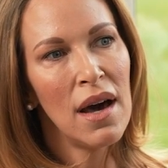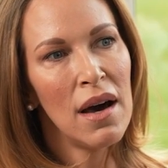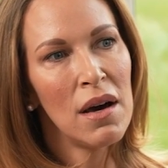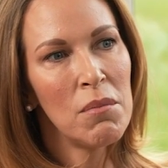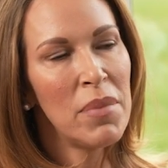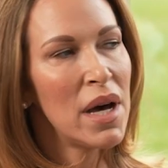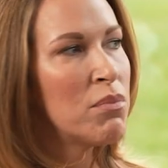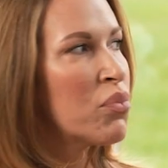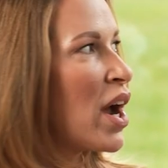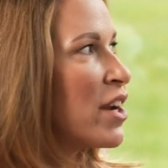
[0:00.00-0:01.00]

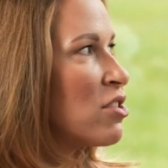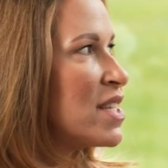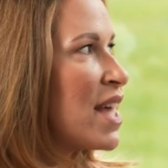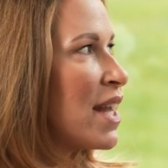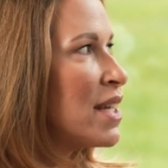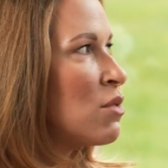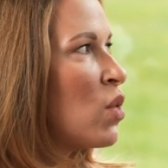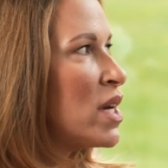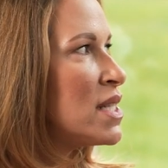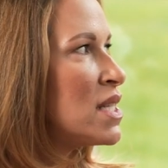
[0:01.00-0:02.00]
But prior to that, it
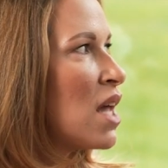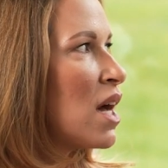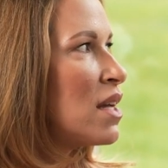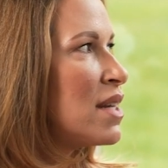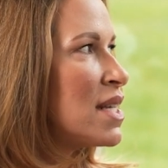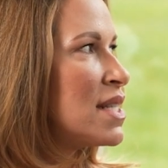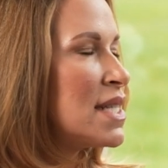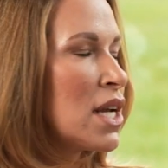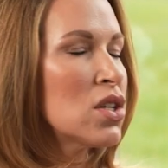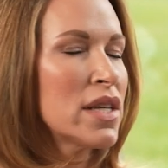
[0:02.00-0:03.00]
was not
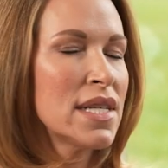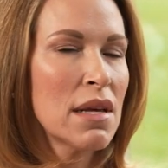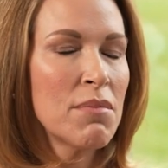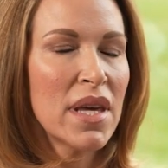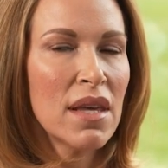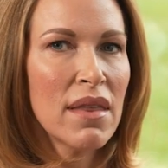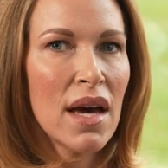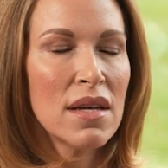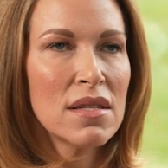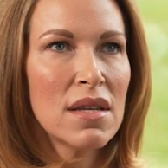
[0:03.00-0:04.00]
necessarily something
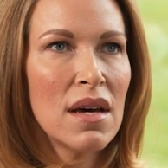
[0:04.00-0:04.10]
that